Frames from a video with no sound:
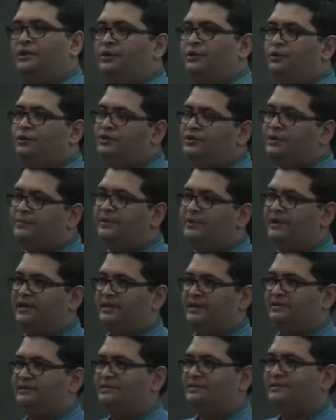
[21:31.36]
To
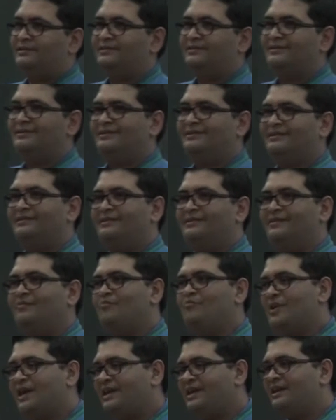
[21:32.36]
summarize,
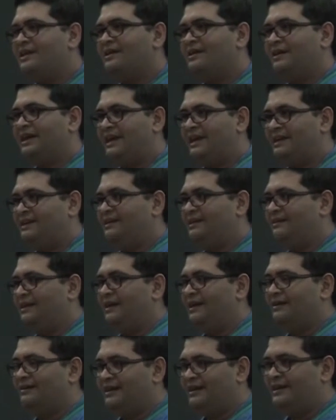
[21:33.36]
making a
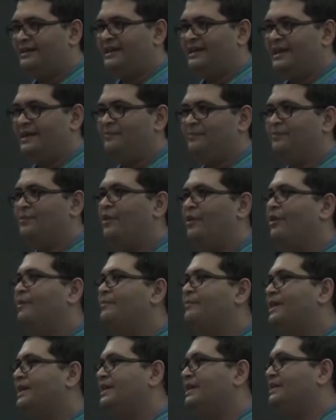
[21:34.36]
great game or
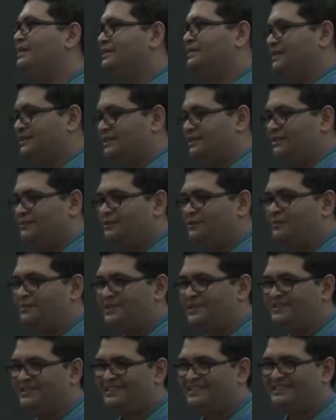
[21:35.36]
making a successful
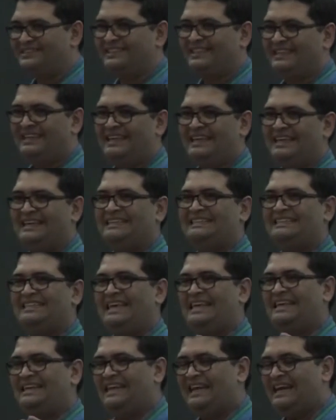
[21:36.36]
business is
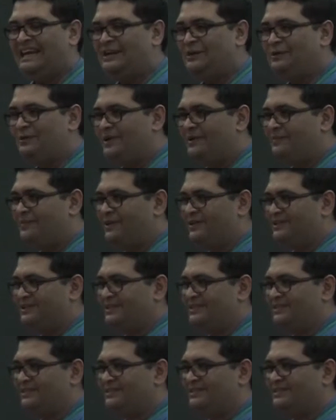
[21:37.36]
an end-to-end
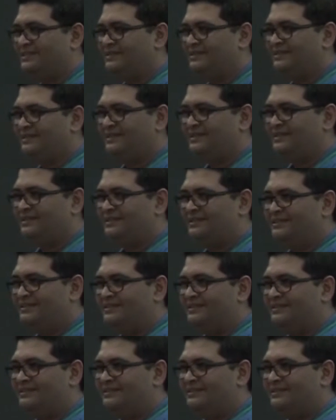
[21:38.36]
process.
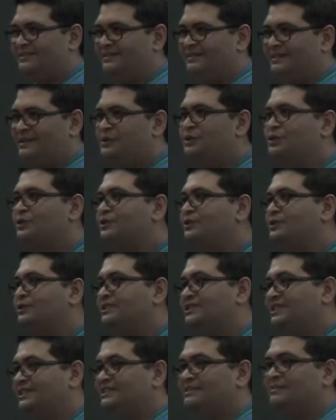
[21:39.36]
You
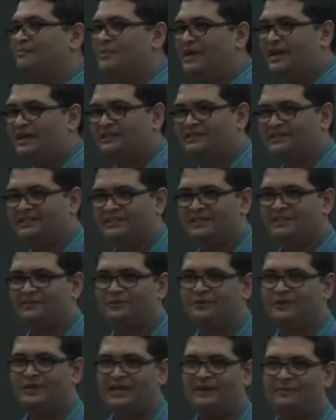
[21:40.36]
don't just make a
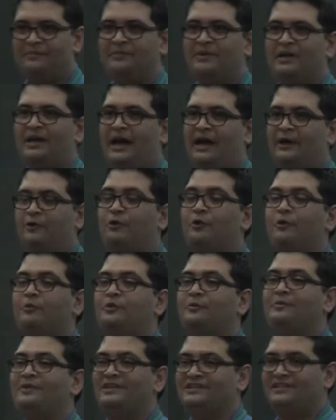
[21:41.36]
successful game and hope
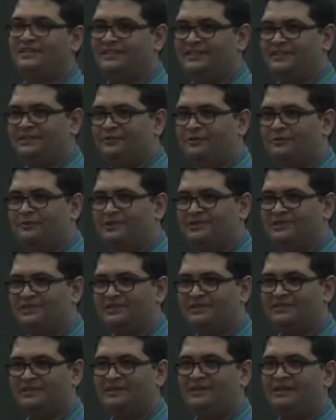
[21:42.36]
to be a successful
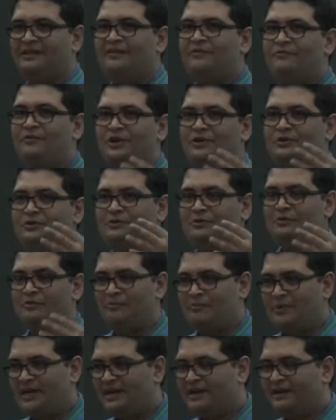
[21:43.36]
business. When you
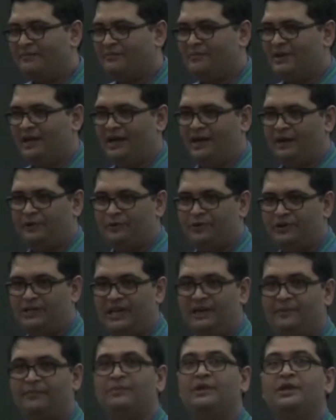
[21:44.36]
make a good
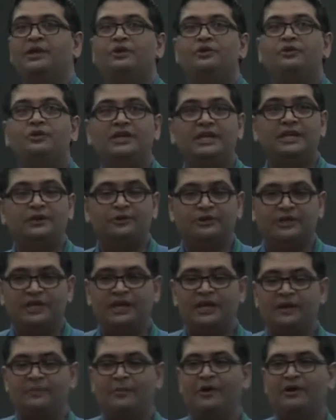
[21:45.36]
game, you need to
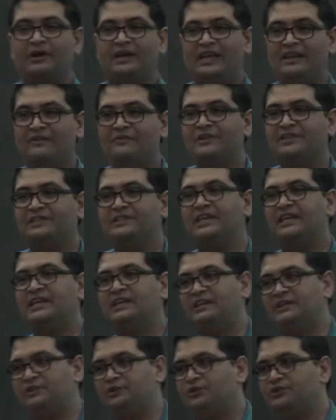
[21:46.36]
think about investing
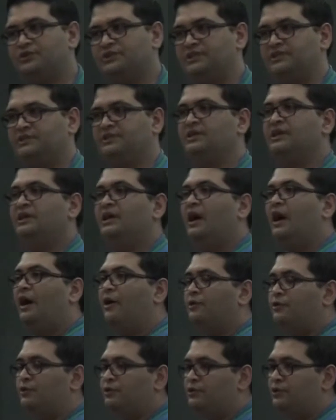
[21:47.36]
in resources, how
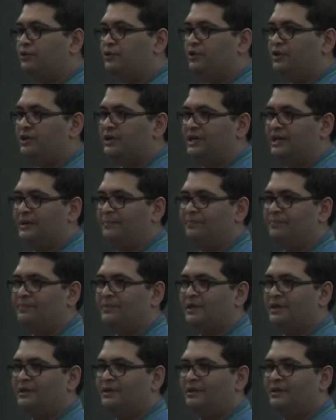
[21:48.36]
to grow your game,
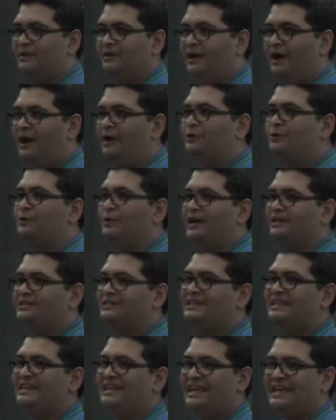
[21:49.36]
how to
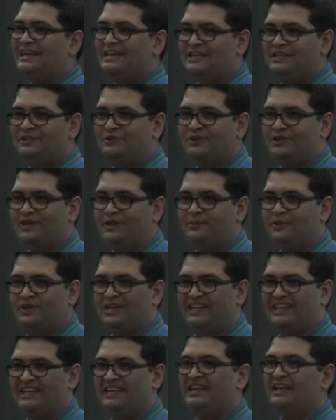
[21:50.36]
actually engage your
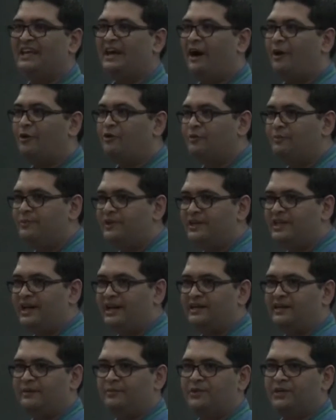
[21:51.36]
community, how to build
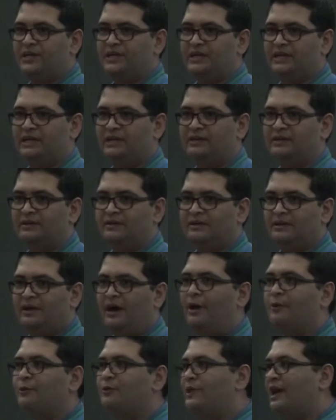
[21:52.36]
that community,
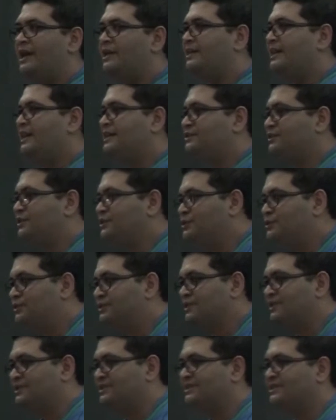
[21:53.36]
how to analyze your
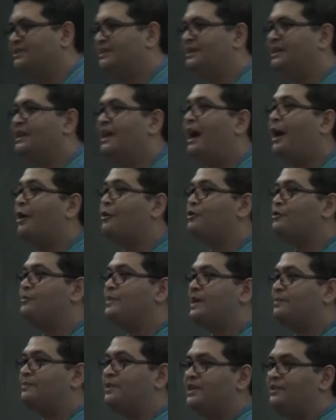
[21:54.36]
users, how to
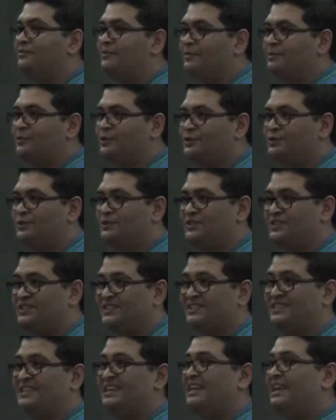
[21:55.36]
make money from those
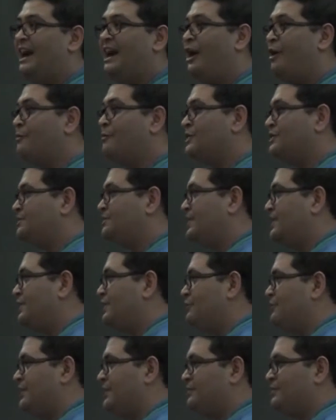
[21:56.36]
users, how much money
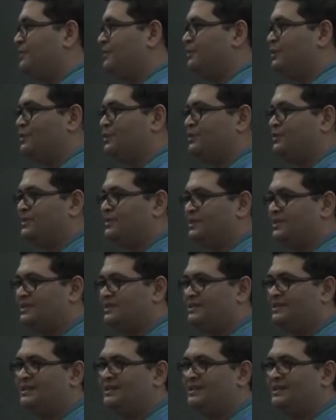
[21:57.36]
to make from those users,